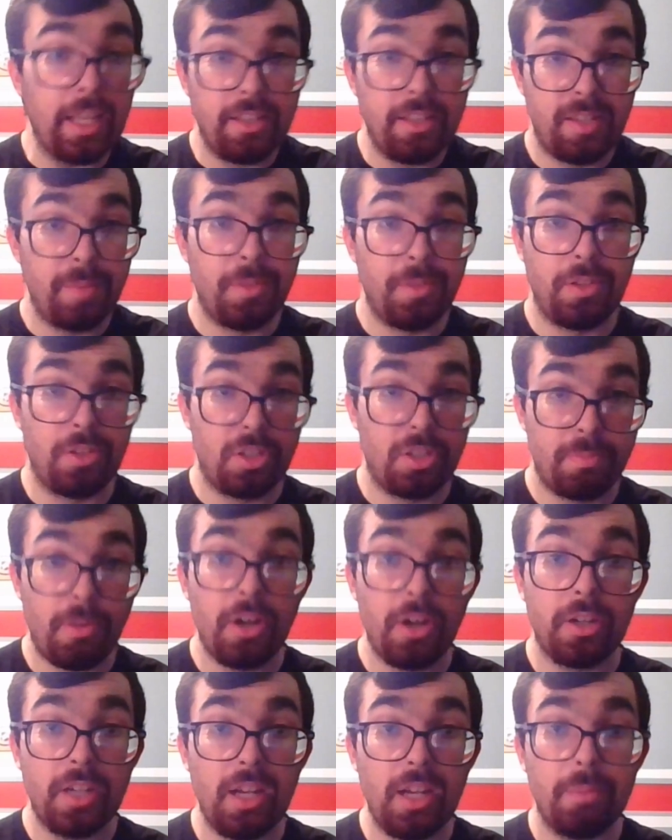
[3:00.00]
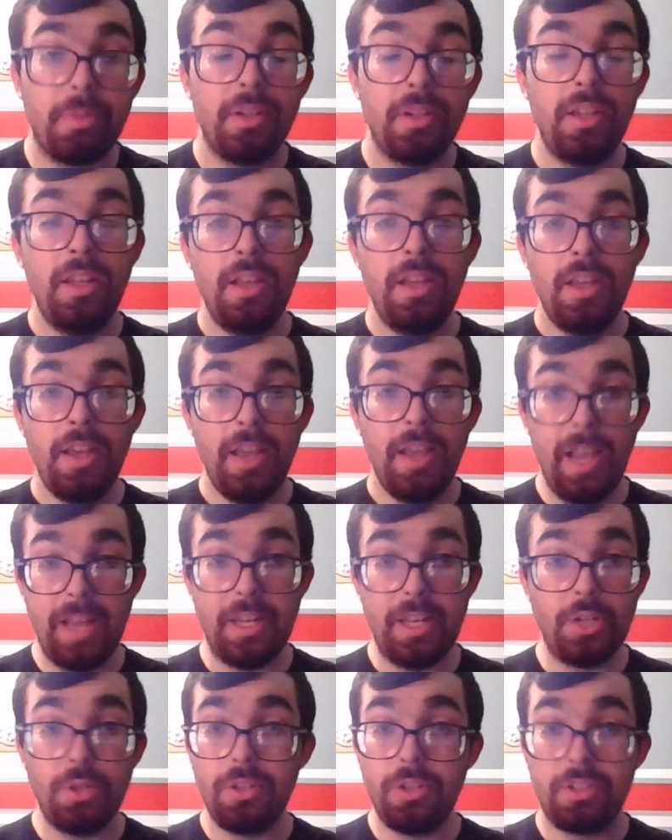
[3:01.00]
something to spark up. And
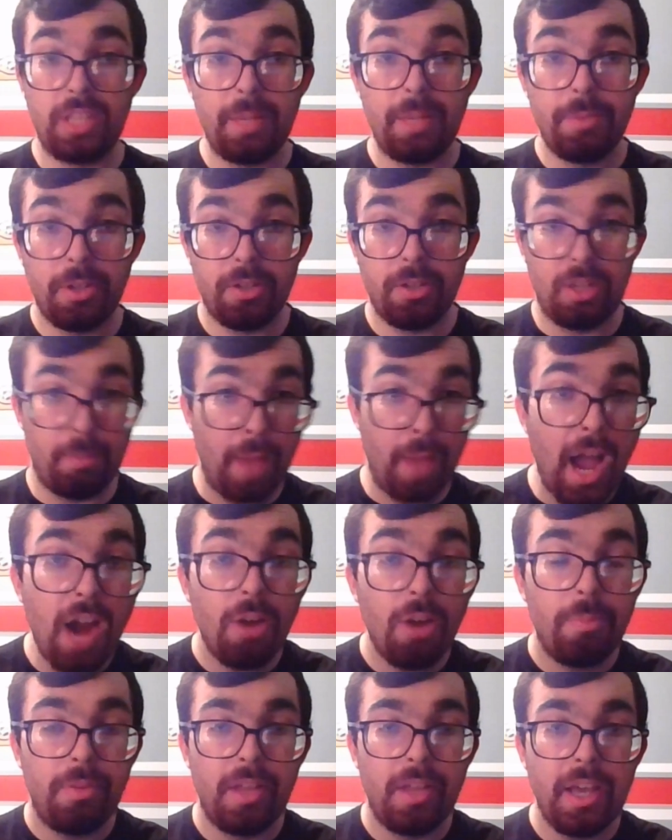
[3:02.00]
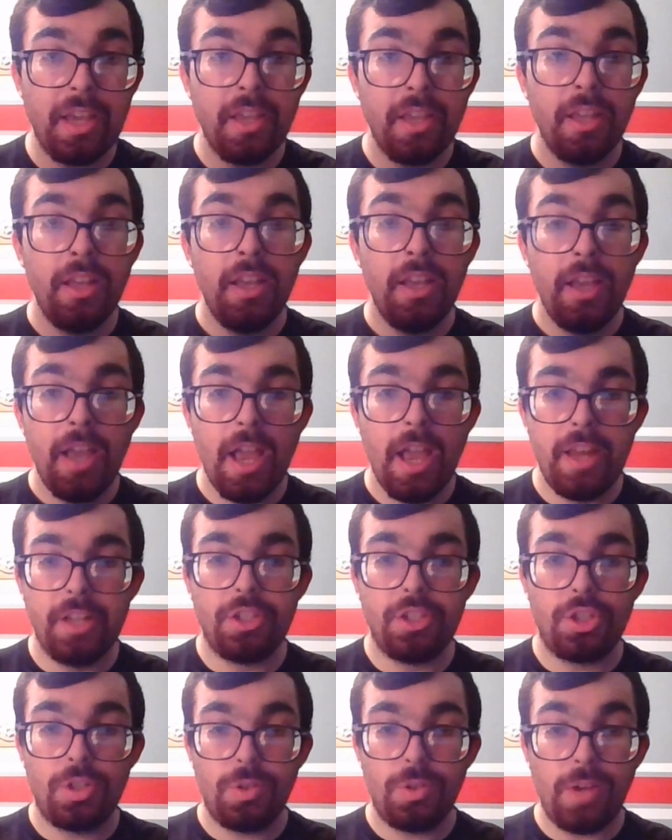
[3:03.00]
they do the same thing on the power play, and
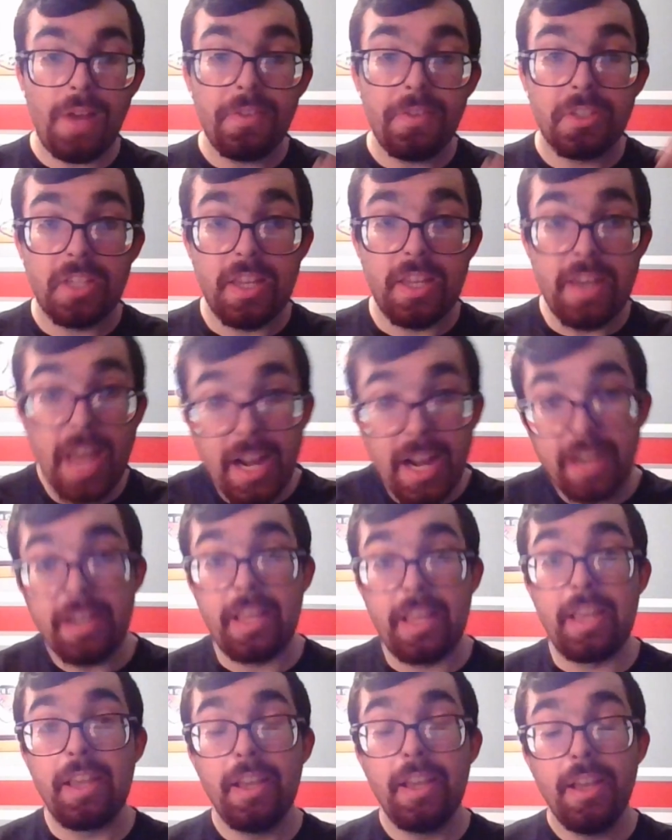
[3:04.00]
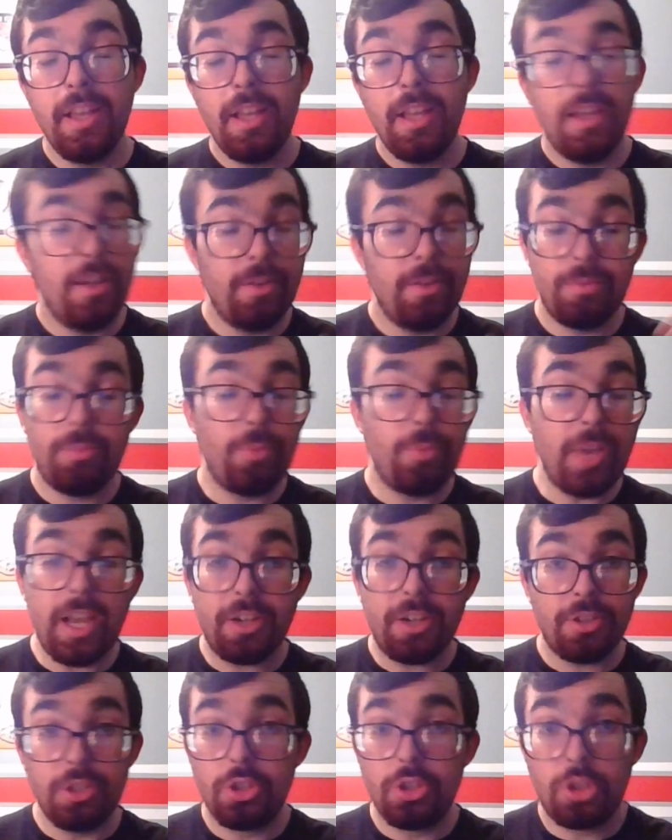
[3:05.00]
it's Travis Konecny. Uh, we
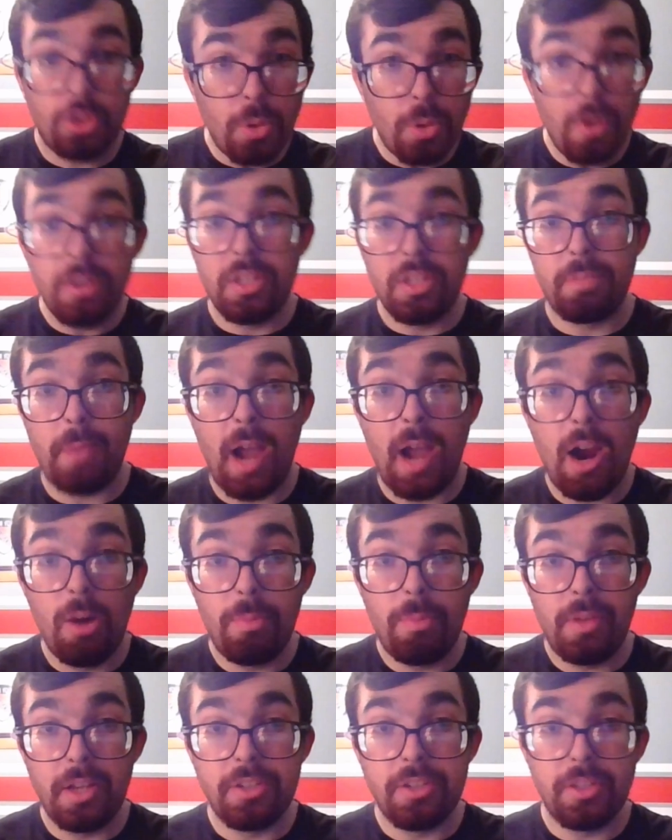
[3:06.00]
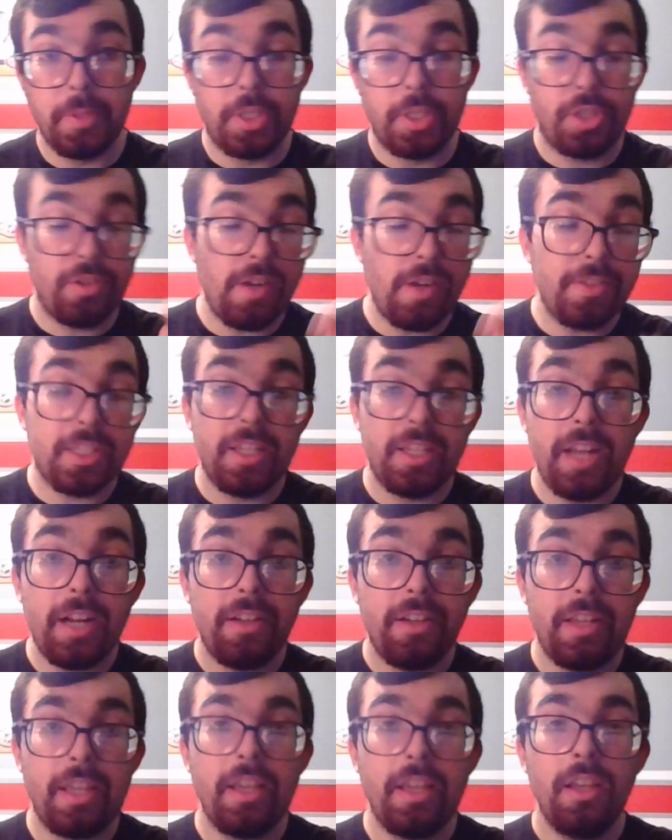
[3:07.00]
actually score on this power play, so it's Travis
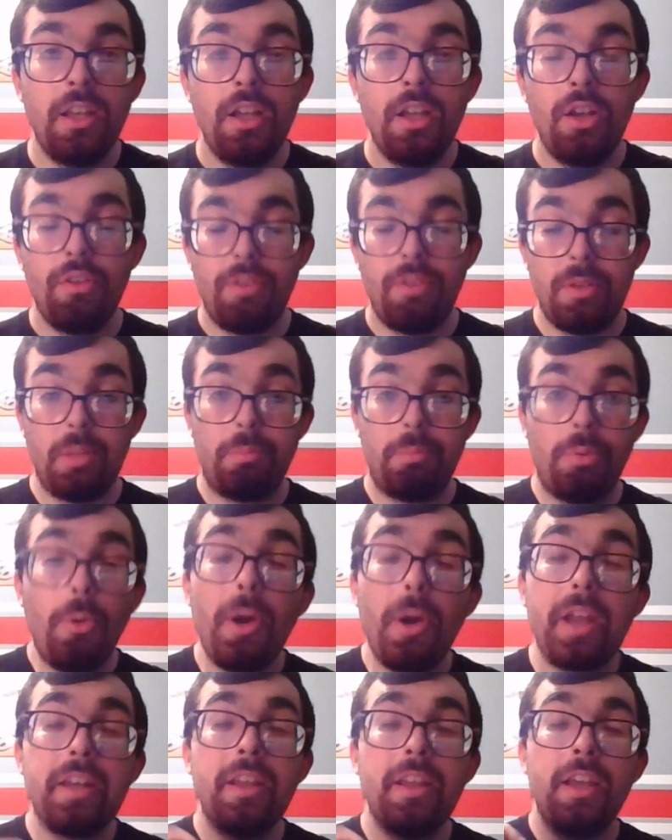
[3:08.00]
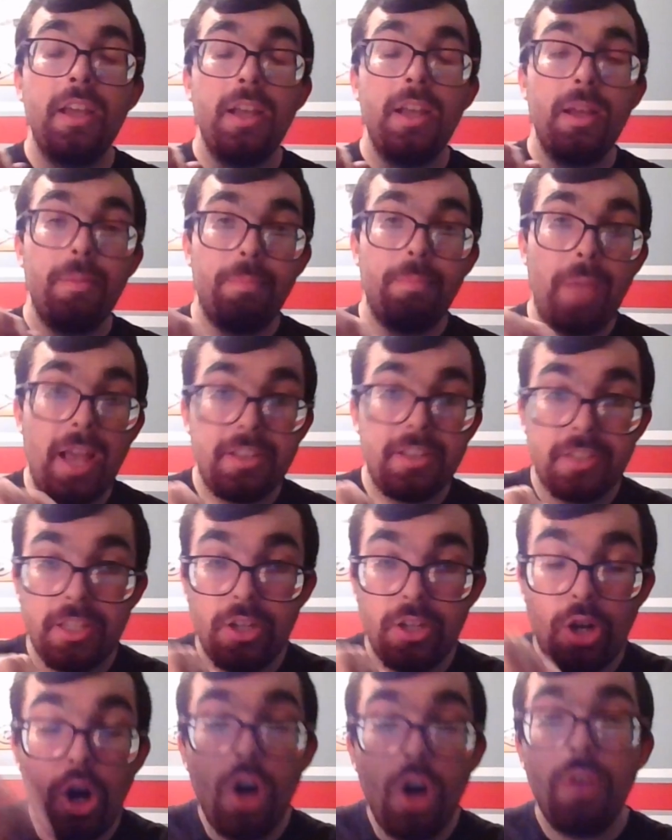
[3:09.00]
Konecny from the point passing it
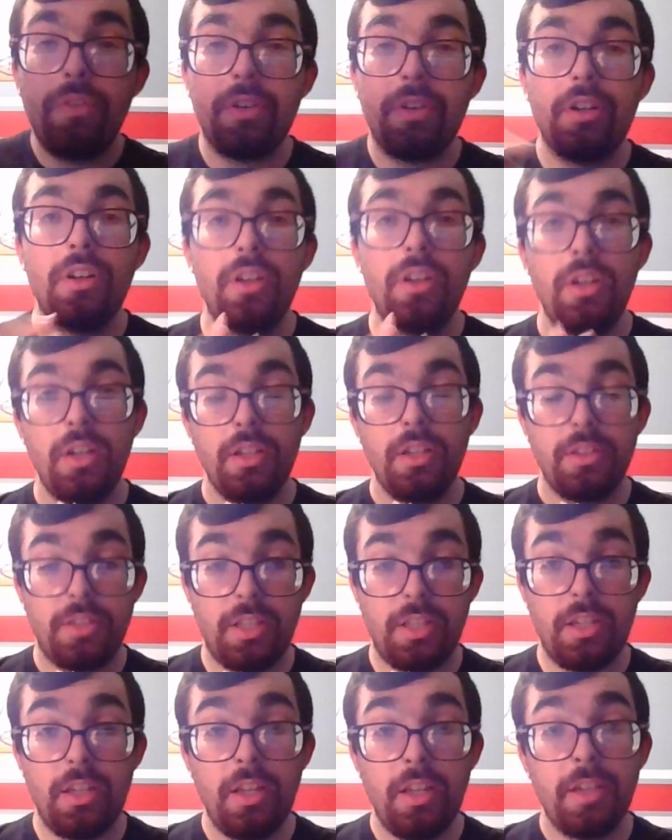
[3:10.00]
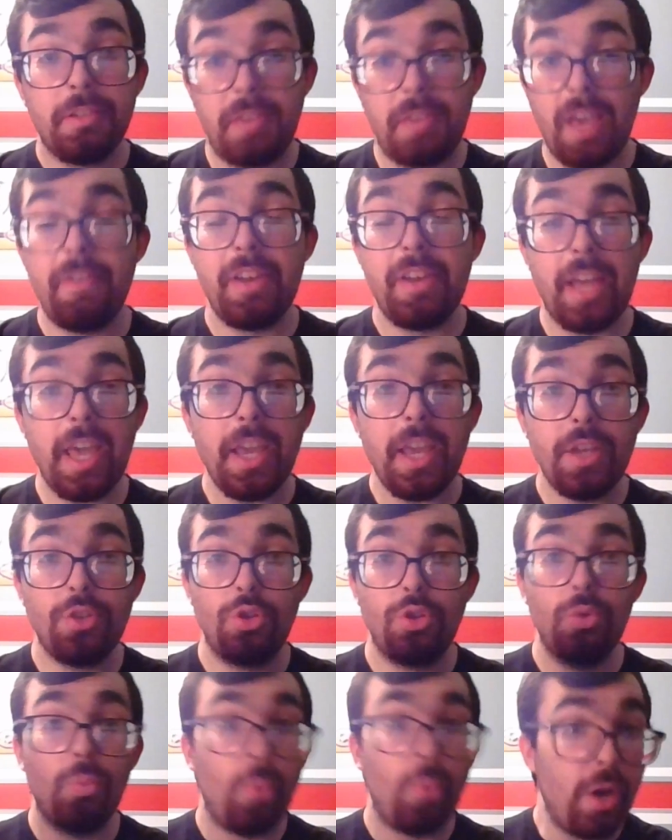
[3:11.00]
over to Kevin Hayes,
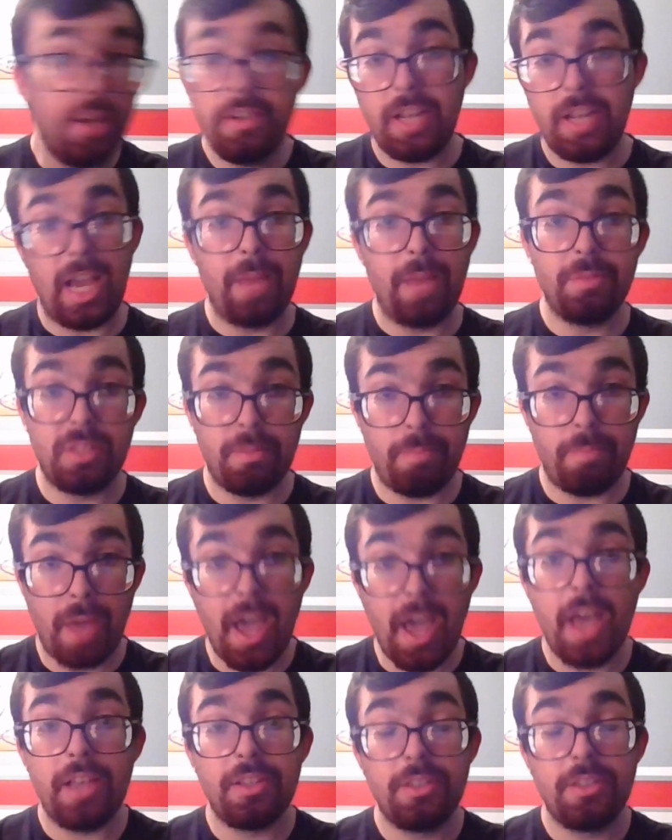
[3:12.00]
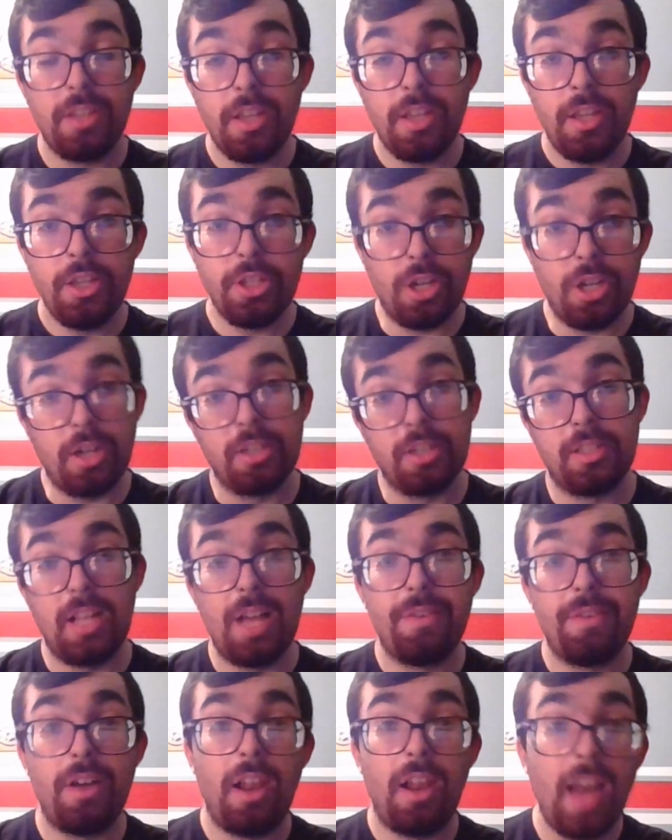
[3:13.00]
who one times it past
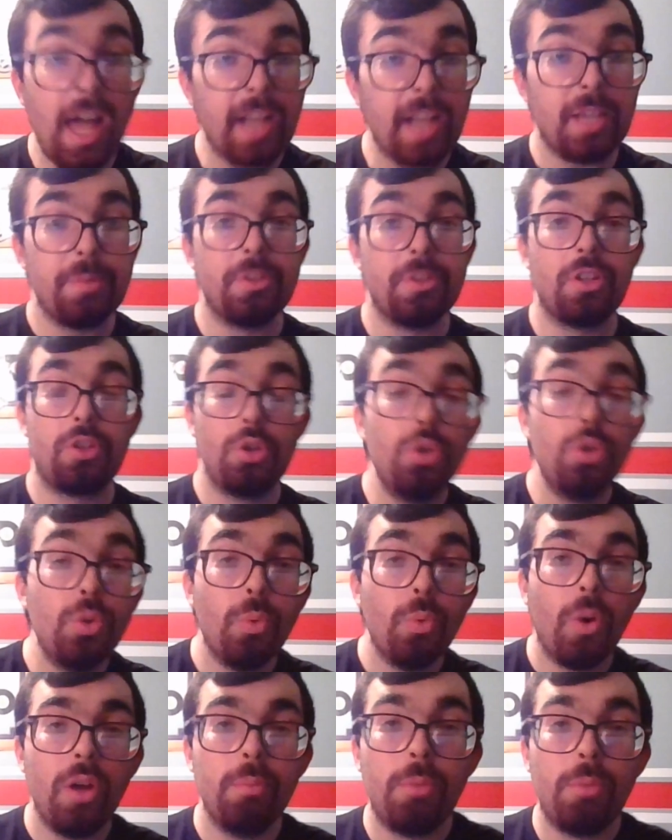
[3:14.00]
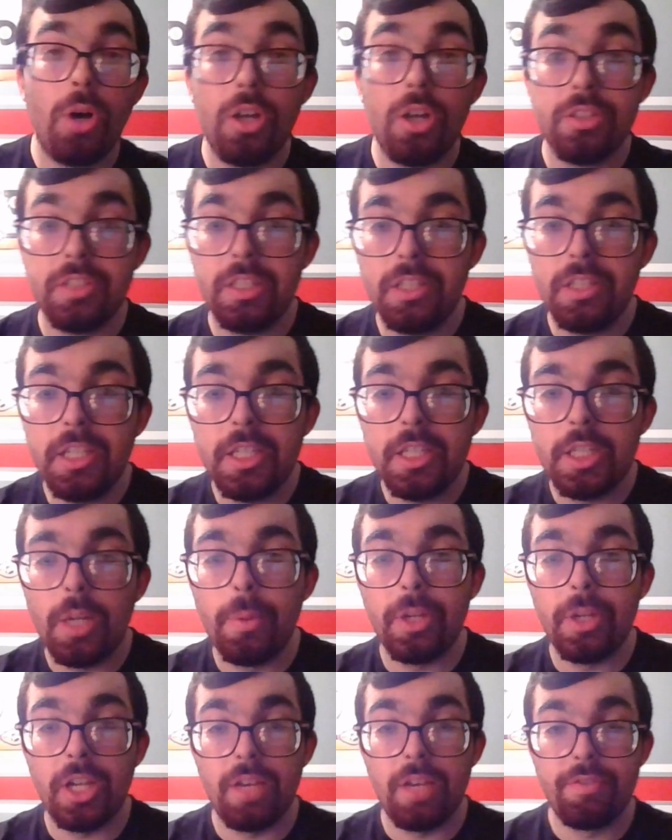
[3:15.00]
Jaroslav Halak, and with a 2-1 Boston lead
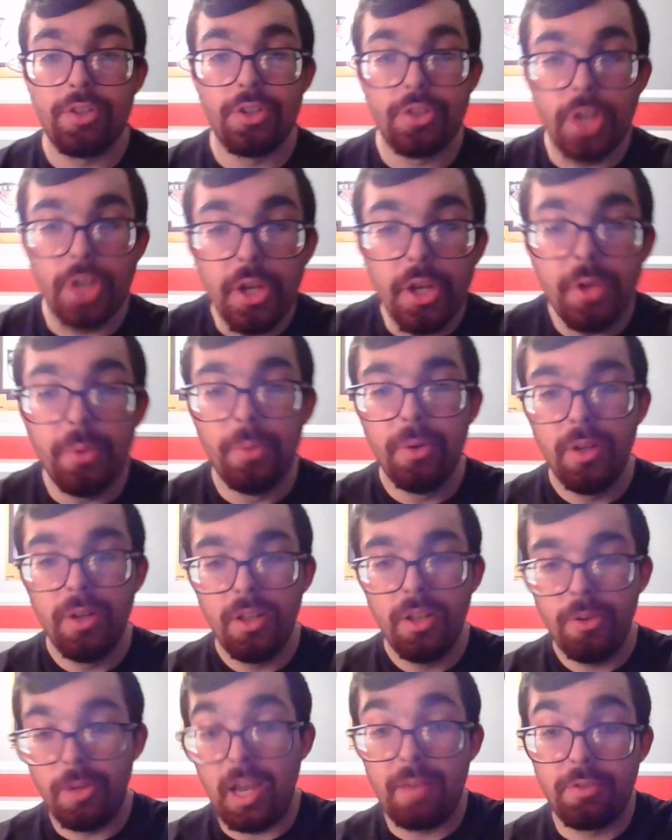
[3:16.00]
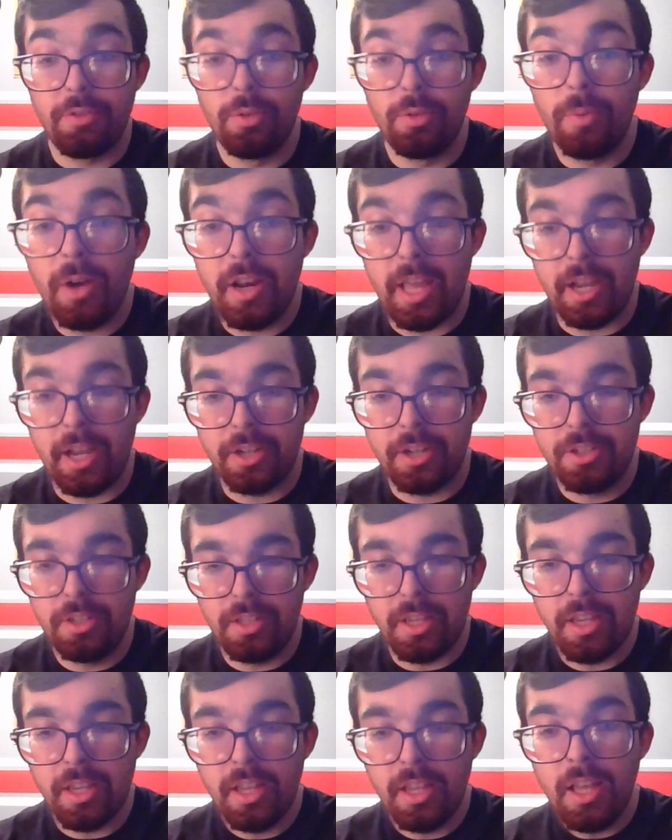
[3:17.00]
going after two, well after one
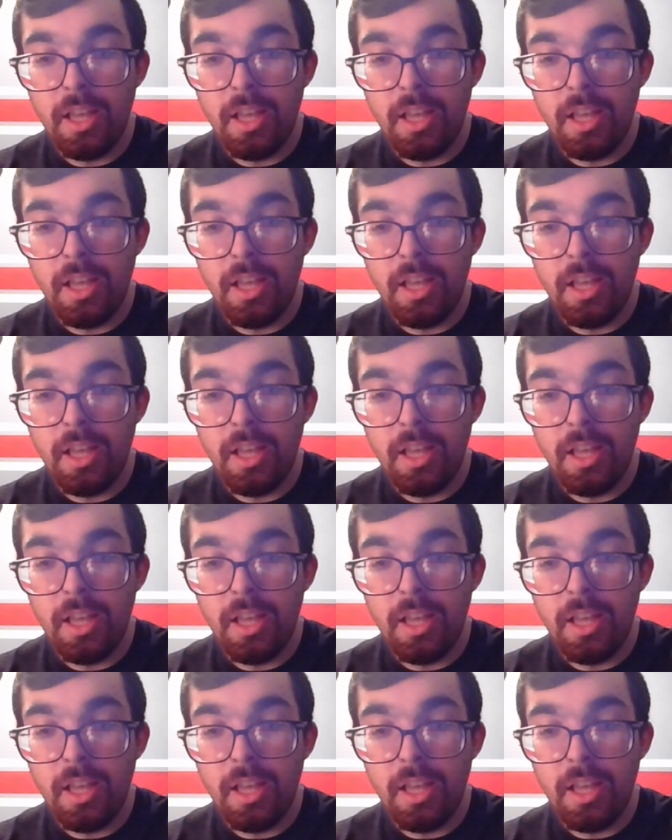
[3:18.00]
actually.